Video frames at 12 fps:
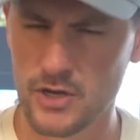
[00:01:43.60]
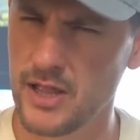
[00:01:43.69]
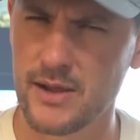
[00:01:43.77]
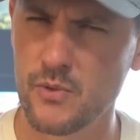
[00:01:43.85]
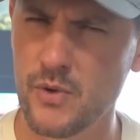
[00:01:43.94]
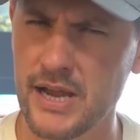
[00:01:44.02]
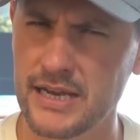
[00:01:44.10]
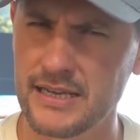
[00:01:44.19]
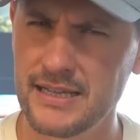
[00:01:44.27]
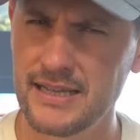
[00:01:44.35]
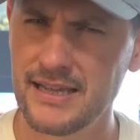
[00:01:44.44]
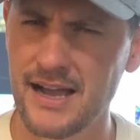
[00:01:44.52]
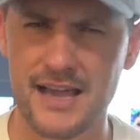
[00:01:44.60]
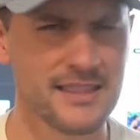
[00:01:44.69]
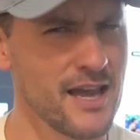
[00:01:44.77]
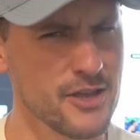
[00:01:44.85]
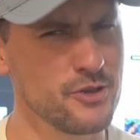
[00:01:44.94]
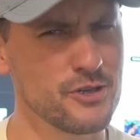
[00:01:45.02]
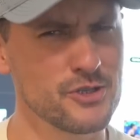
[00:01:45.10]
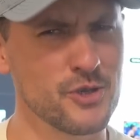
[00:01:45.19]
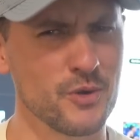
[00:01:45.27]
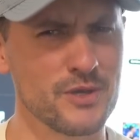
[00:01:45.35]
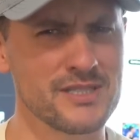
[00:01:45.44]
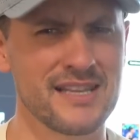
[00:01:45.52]
You're like, wait, I thought you just
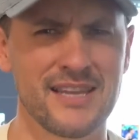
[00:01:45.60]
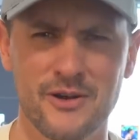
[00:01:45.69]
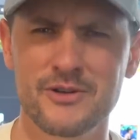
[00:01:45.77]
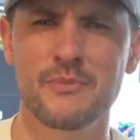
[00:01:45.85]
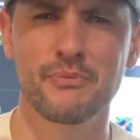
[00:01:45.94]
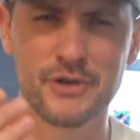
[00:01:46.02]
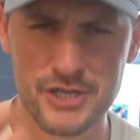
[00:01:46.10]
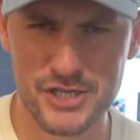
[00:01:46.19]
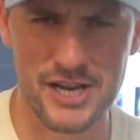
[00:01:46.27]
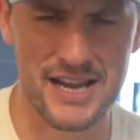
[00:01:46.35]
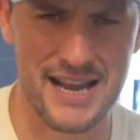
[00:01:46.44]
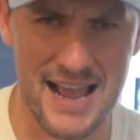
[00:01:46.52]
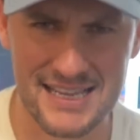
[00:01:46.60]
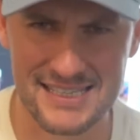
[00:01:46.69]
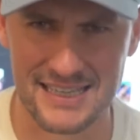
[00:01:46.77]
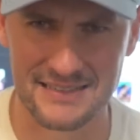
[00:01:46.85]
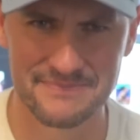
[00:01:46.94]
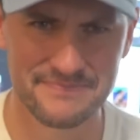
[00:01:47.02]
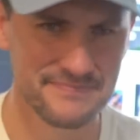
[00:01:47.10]
told us that they are a depreciating asset.